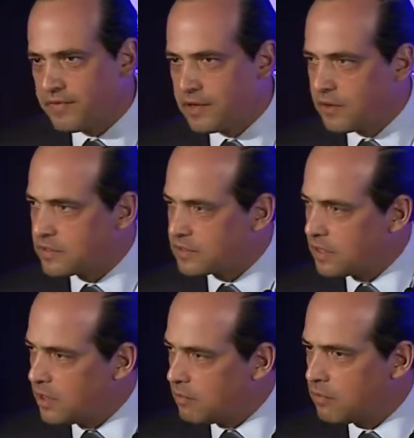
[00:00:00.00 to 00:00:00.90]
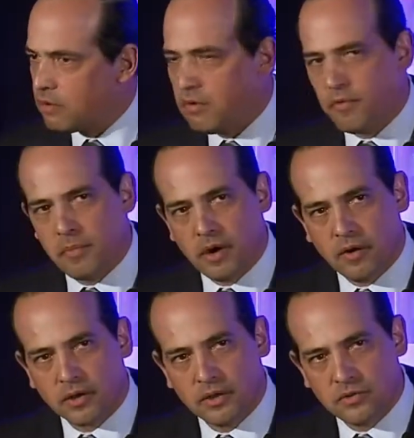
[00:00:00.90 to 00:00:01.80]
years as the number of
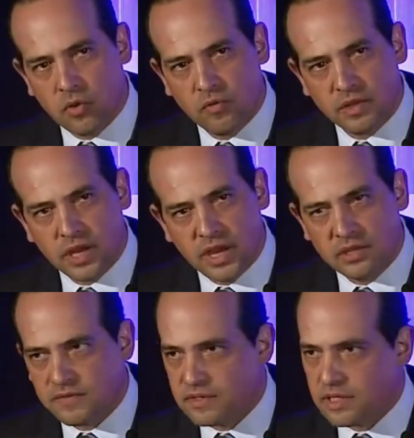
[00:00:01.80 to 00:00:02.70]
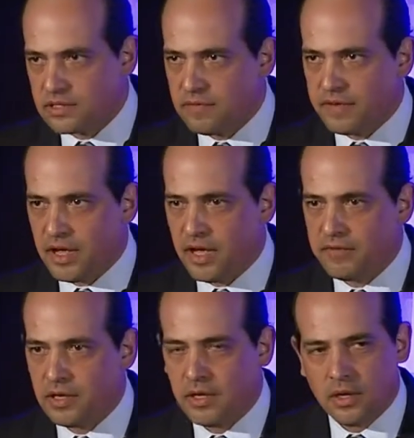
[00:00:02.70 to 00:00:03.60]
Americans over the age of 65
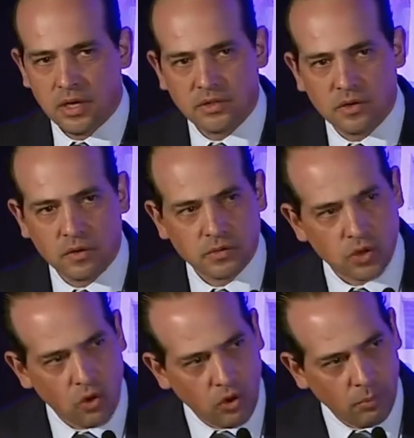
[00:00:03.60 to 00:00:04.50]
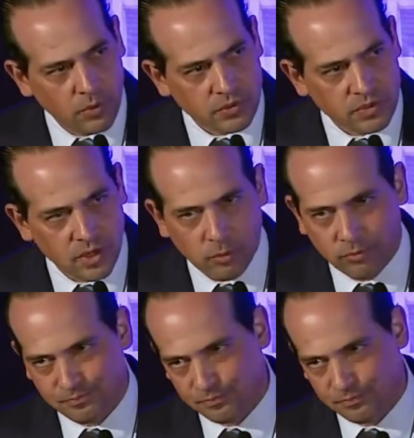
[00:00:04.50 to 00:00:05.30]
is going to almost double.